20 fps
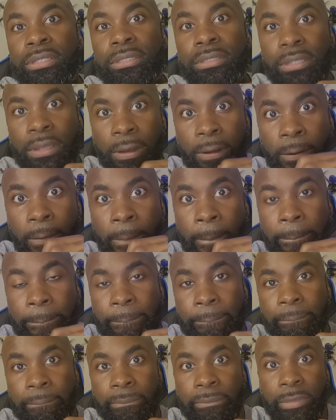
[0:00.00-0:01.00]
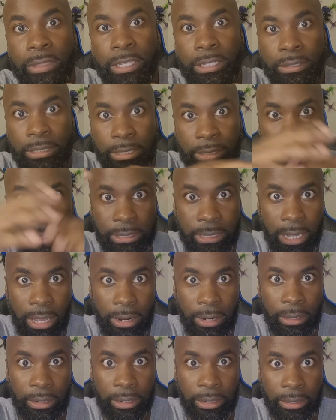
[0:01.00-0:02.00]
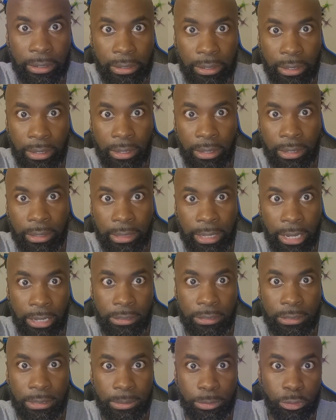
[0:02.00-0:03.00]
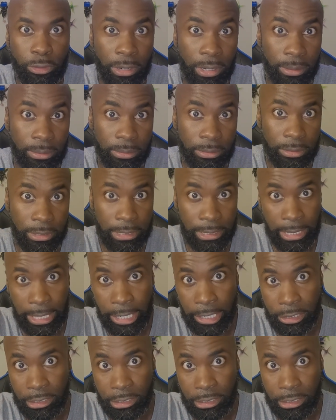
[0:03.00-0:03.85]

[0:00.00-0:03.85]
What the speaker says: So this is kind of like 1,000 subscribers